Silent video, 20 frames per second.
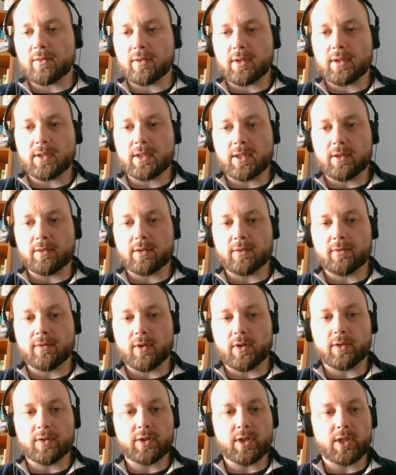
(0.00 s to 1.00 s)
a
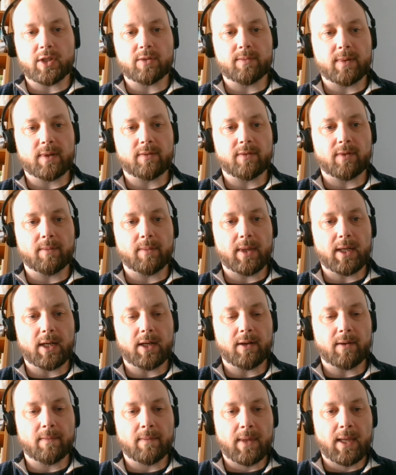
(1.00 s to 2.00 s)
default judgment from
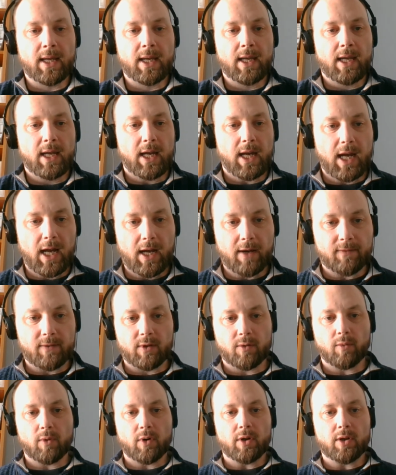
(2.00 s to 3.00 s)
there.
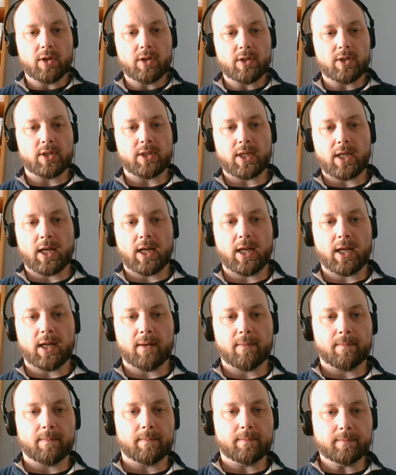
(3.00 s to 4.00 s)
Afterwards,
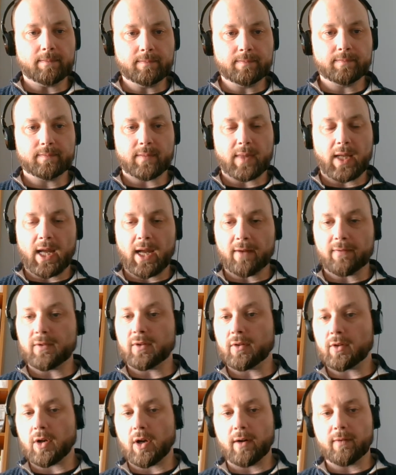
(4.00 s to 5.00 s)

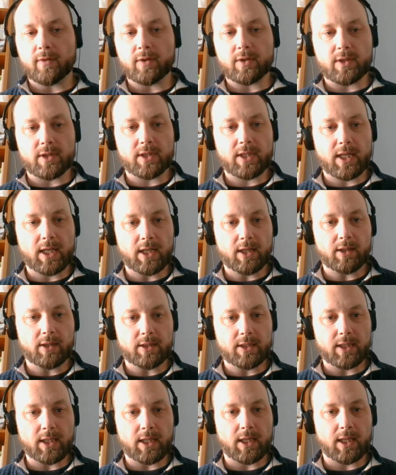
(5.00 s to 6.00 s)
after a conference is held,